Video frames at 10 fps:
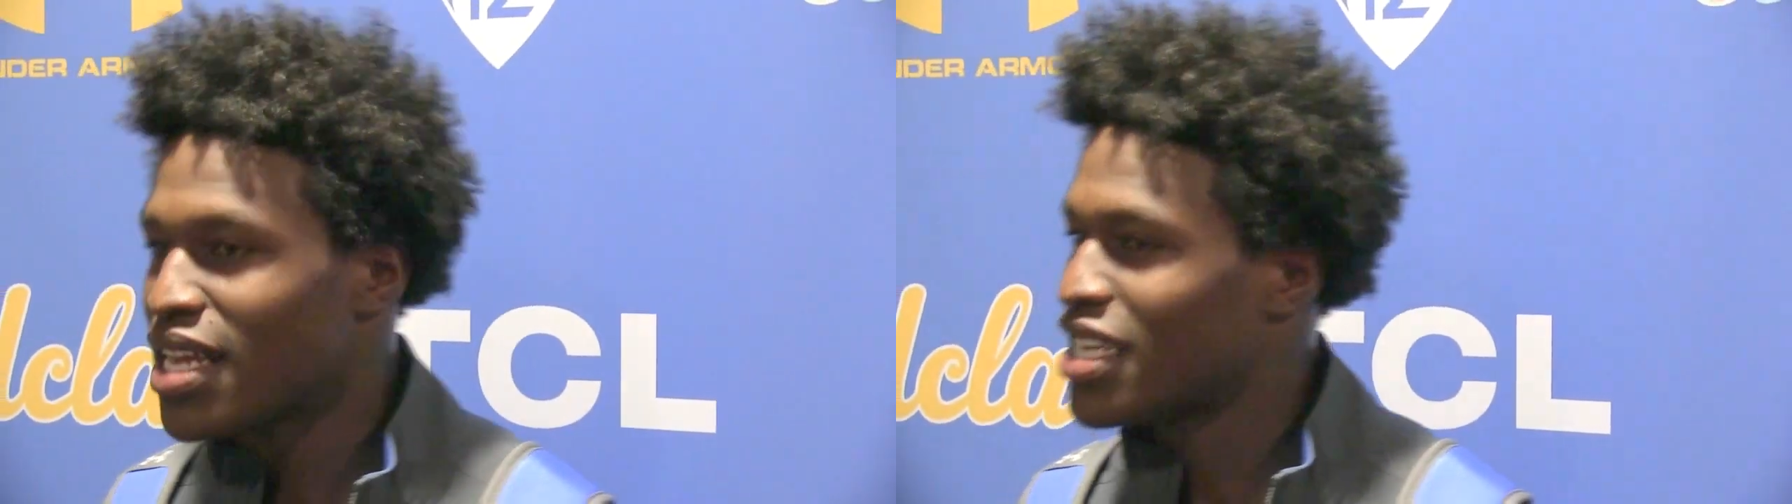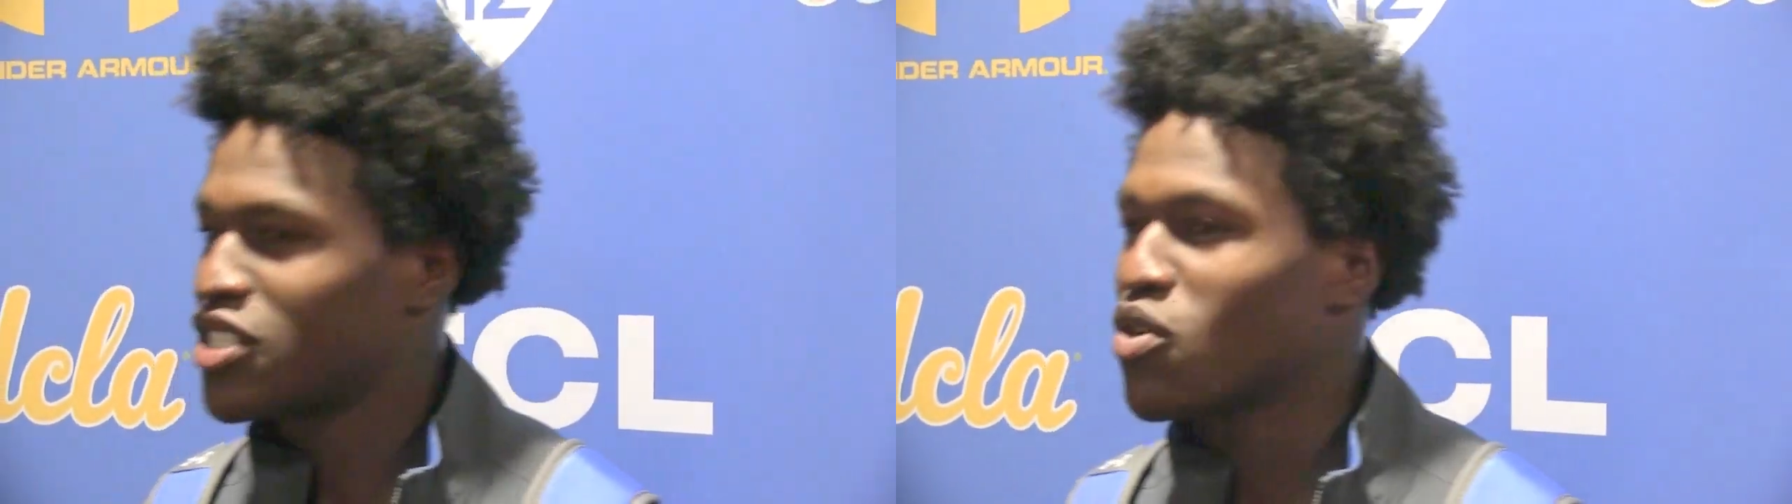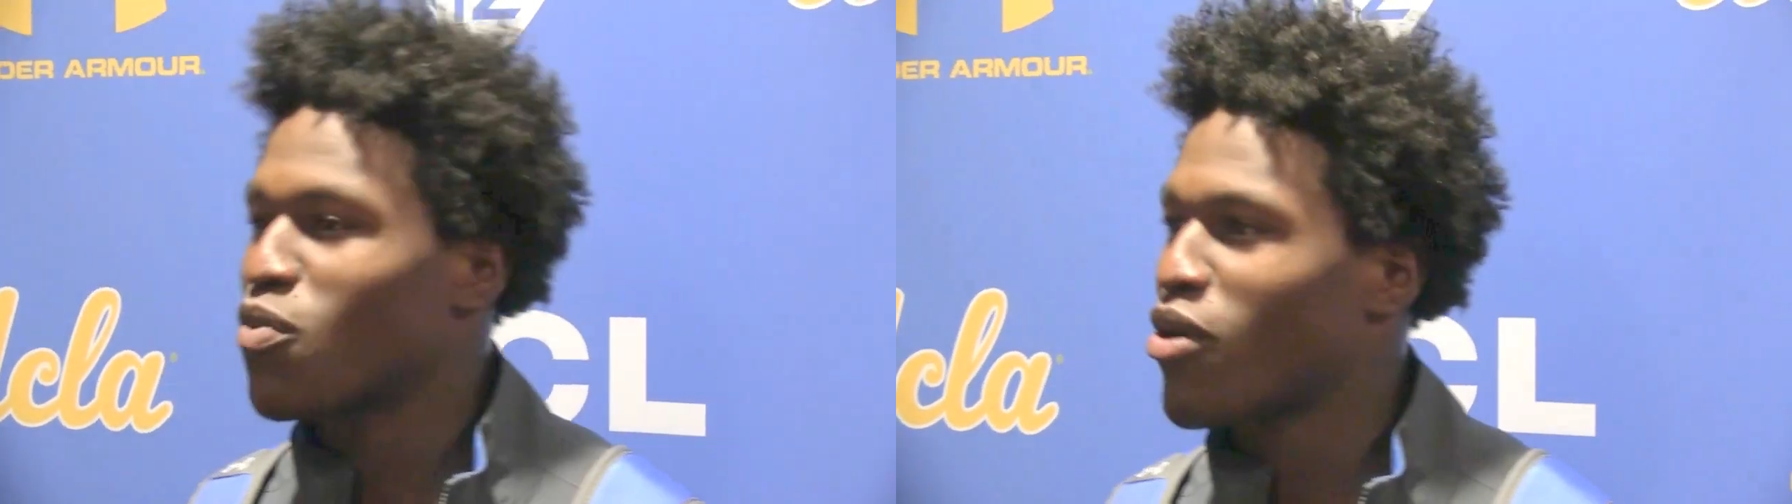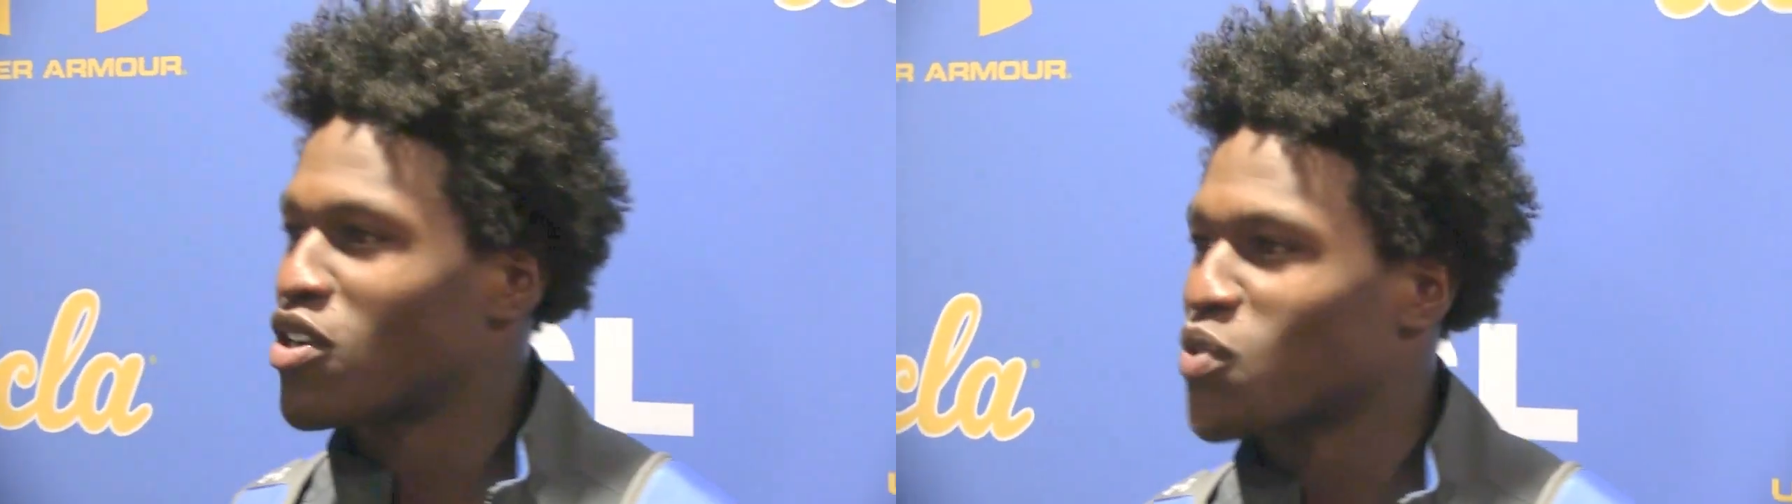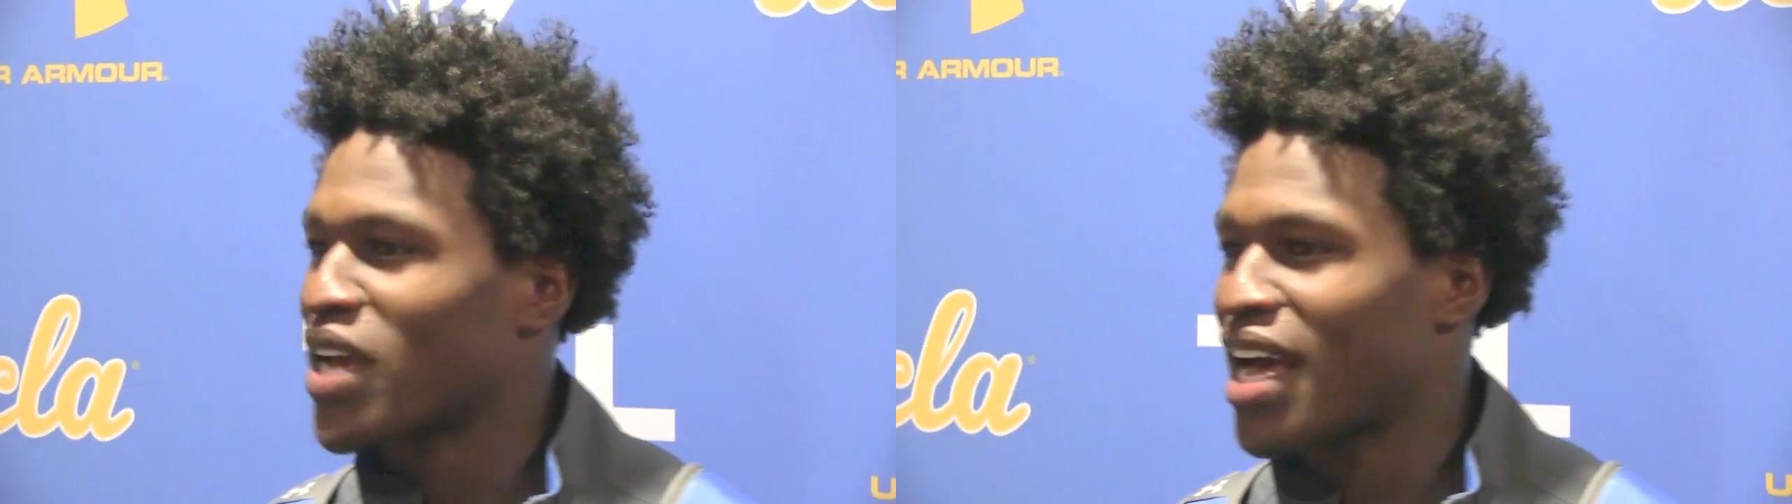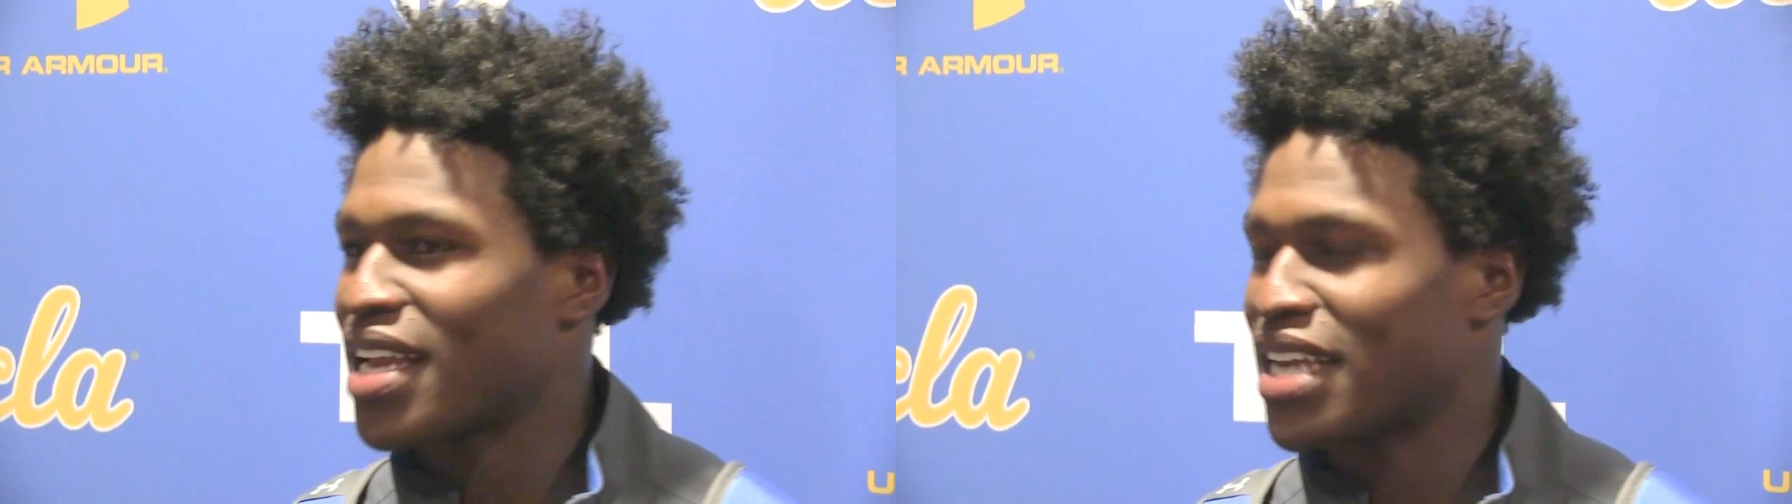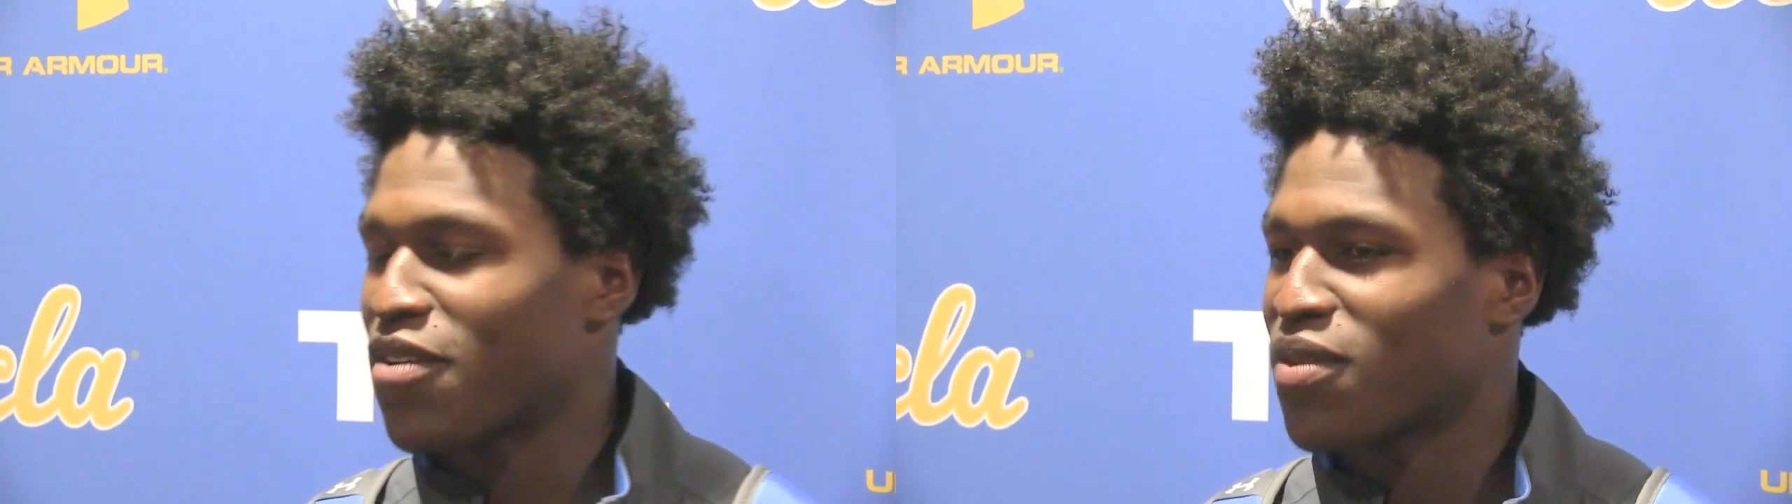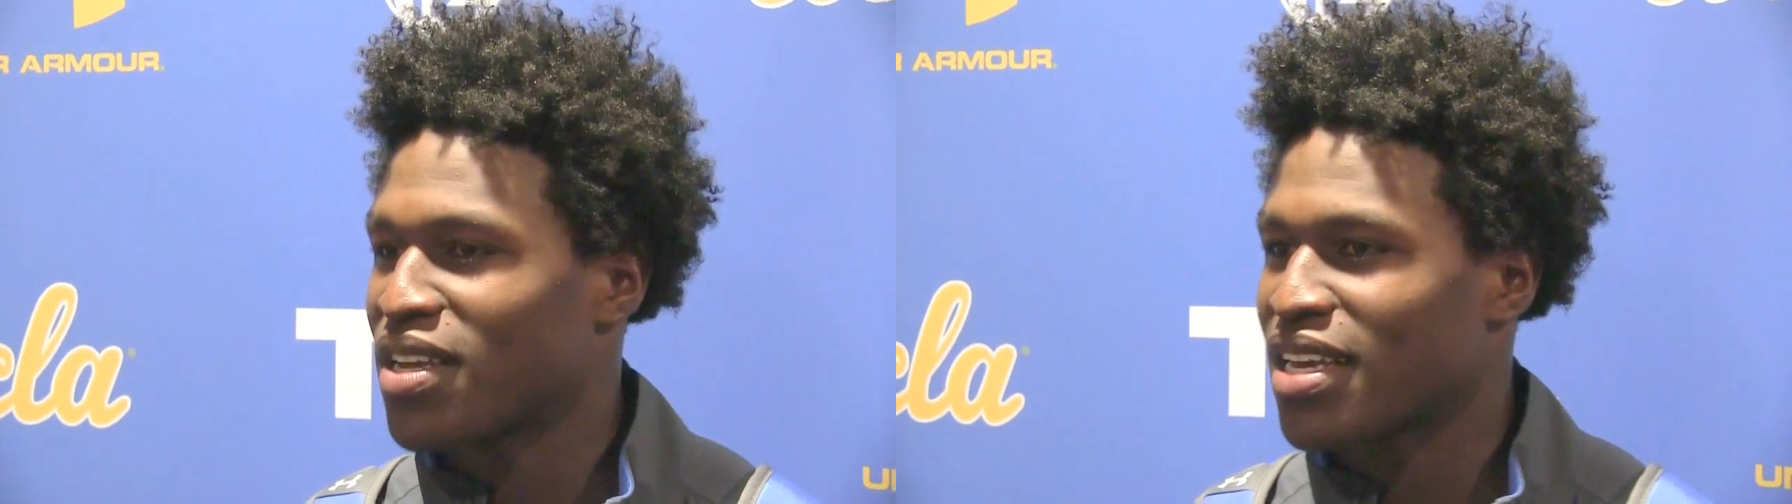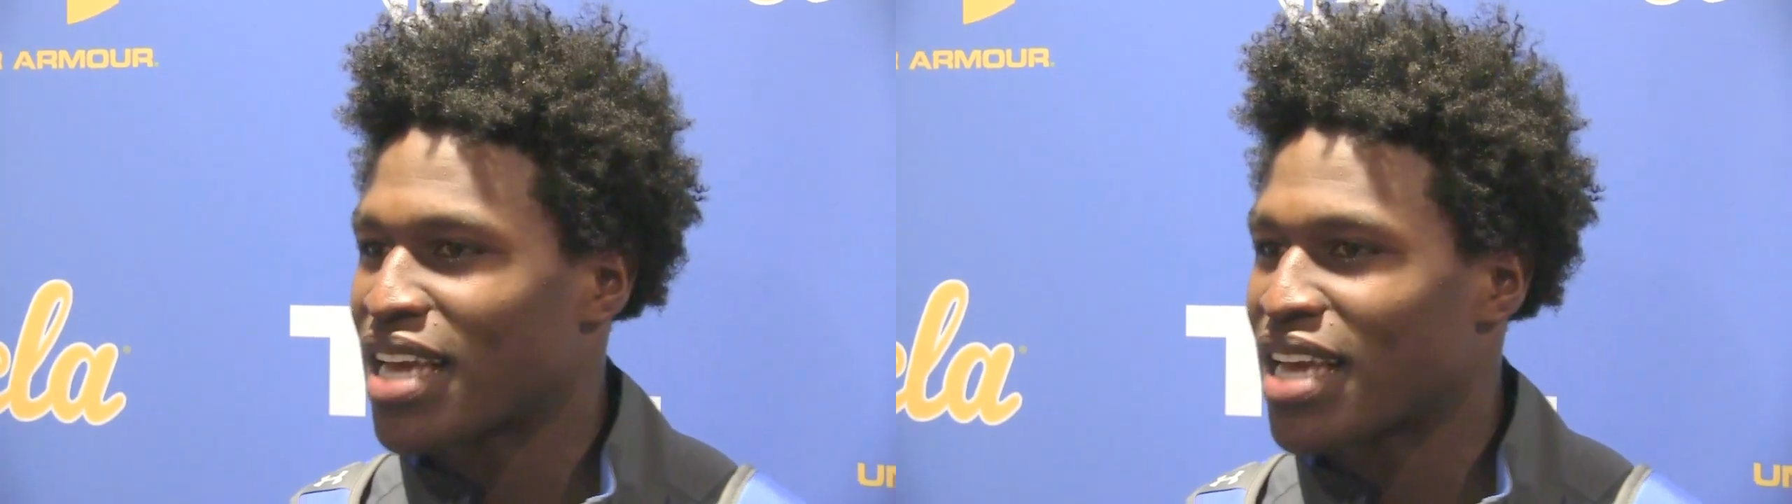these two opponents we had definitely